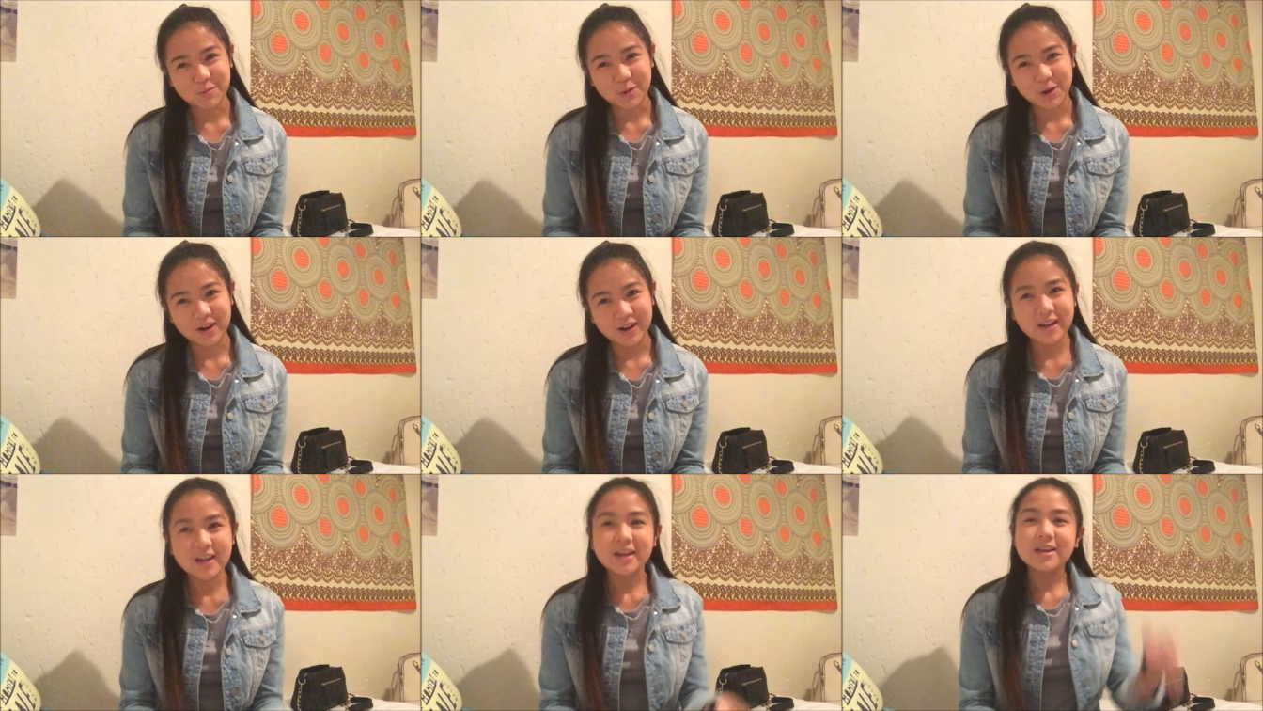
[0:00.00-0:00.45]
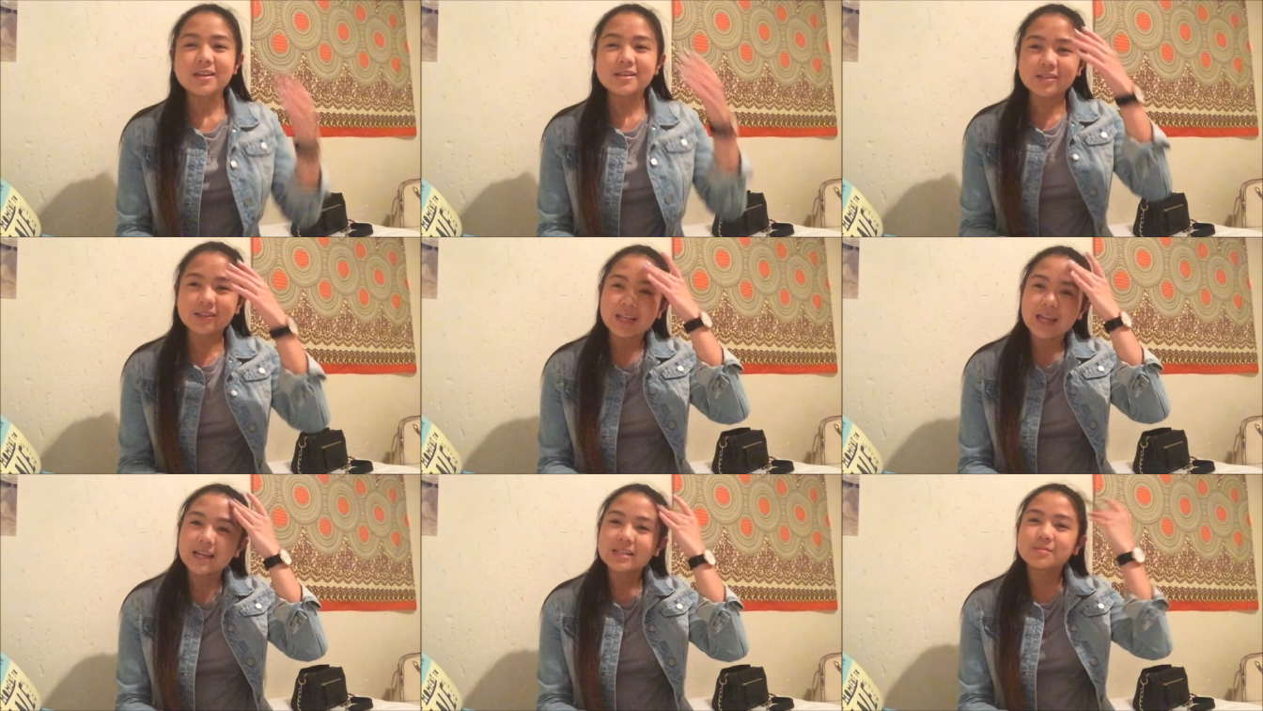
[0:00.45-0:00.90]
to her.
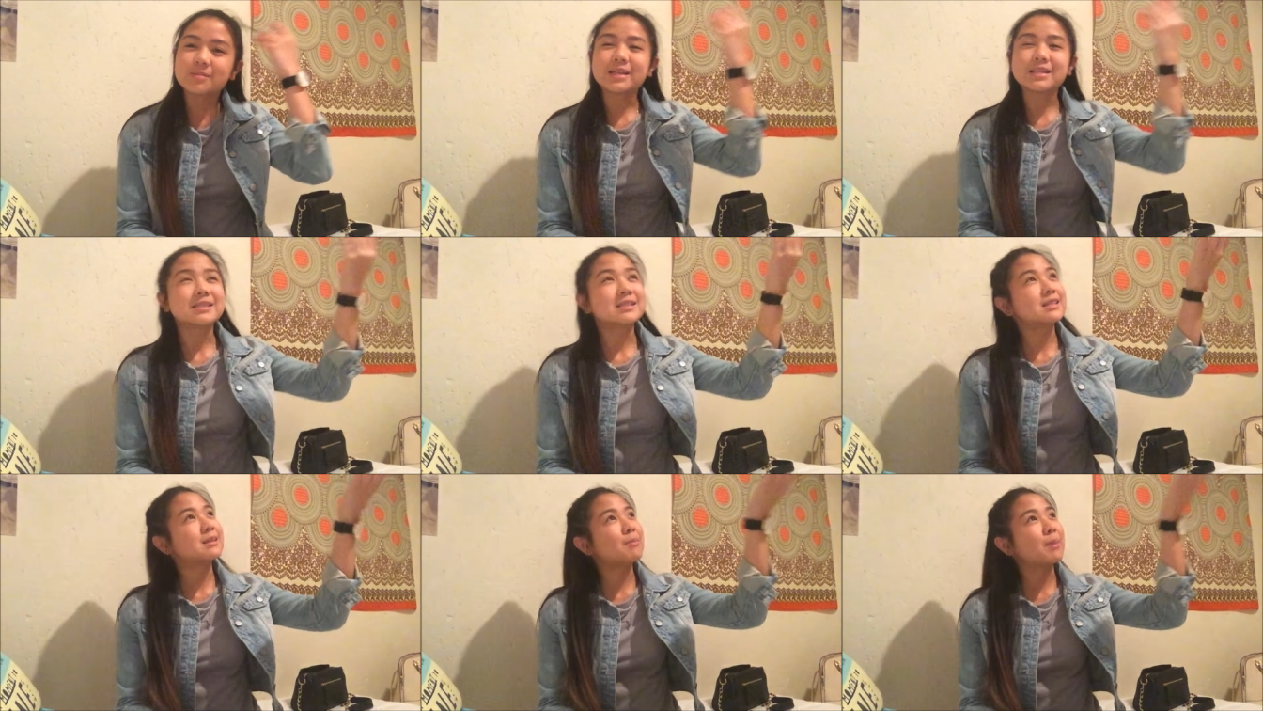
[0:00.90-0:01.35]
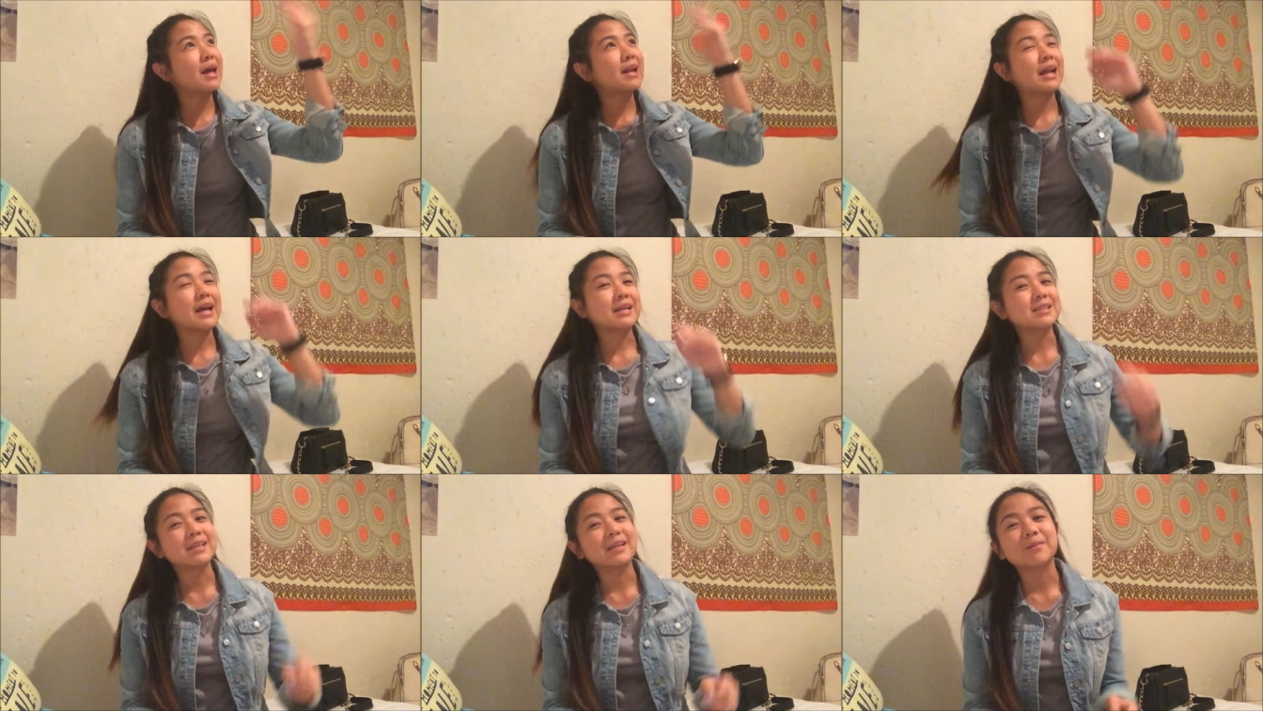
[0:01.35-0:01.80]
So that explains the bed
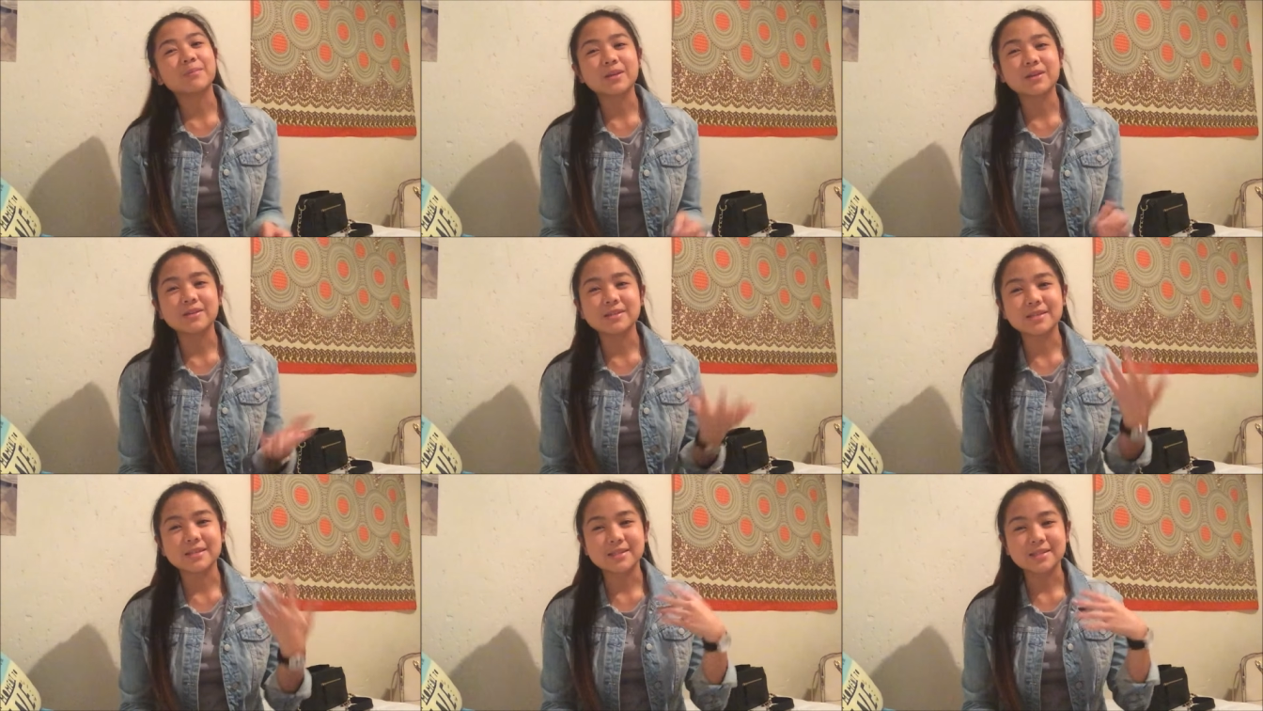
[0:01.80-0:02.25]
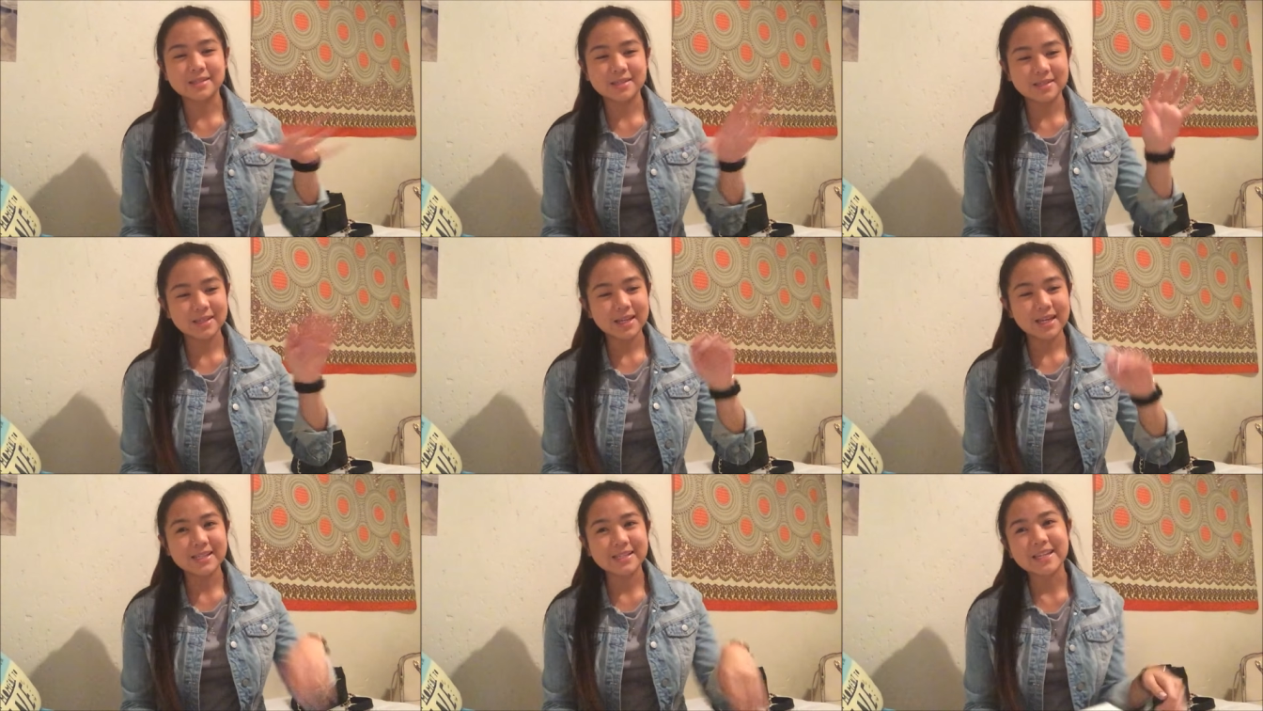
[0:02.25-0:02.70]
lighting because
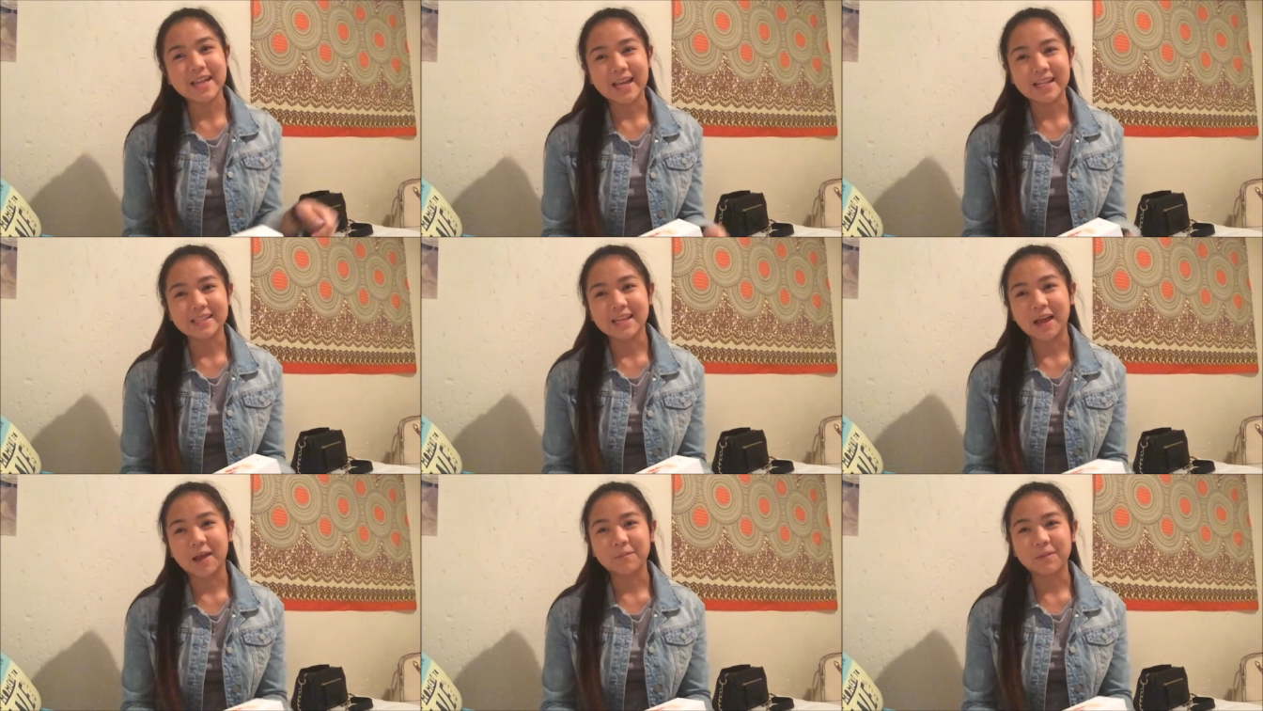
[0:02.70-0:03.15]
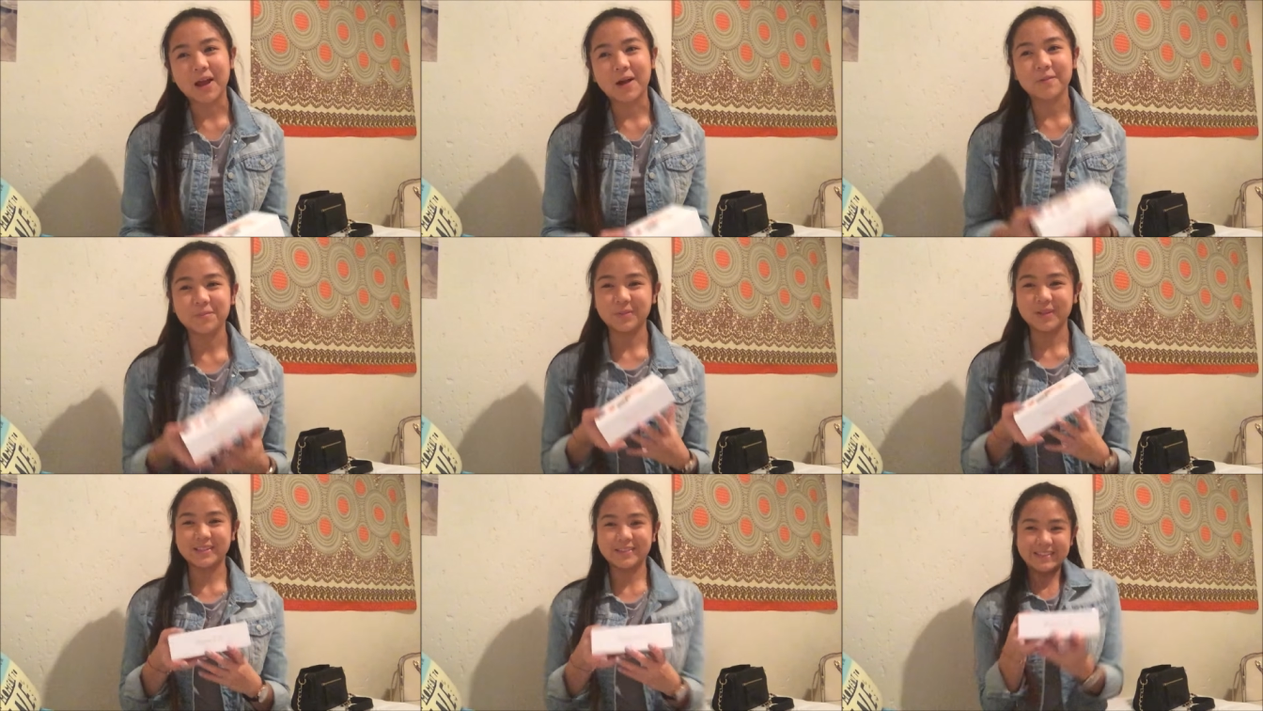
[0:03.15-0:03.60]
it's nighttime
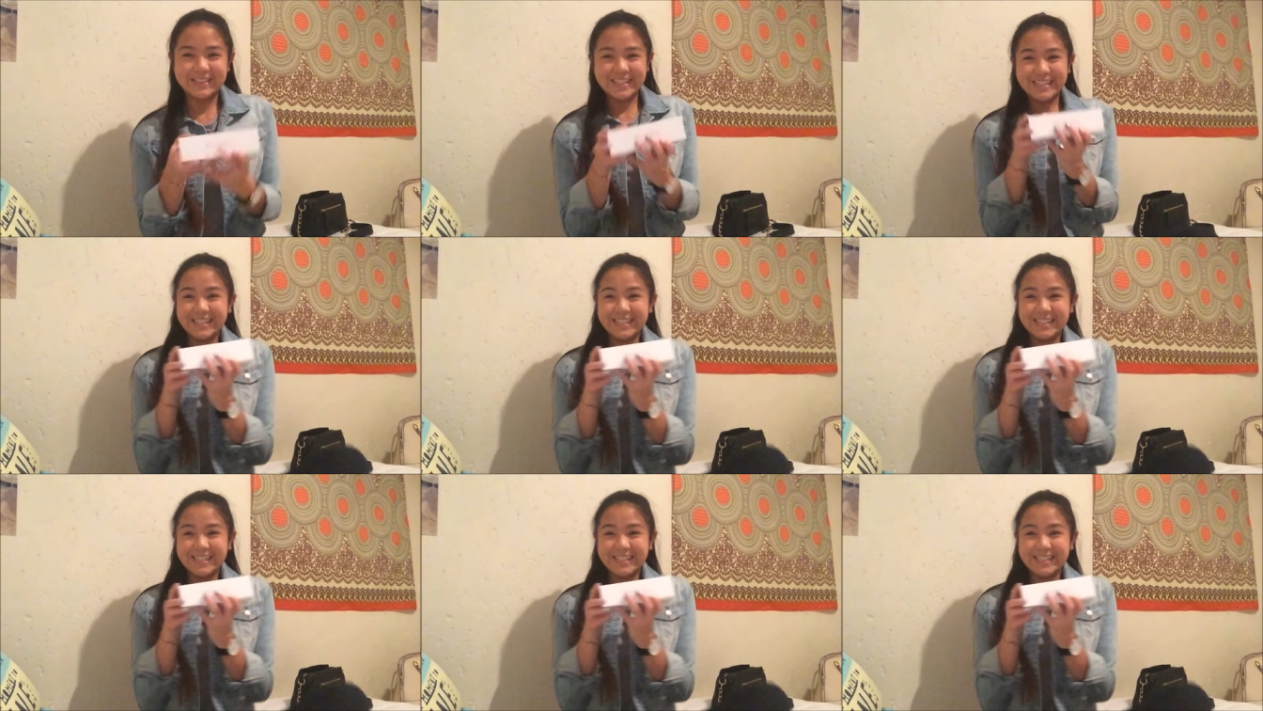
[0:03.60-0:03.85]
now, but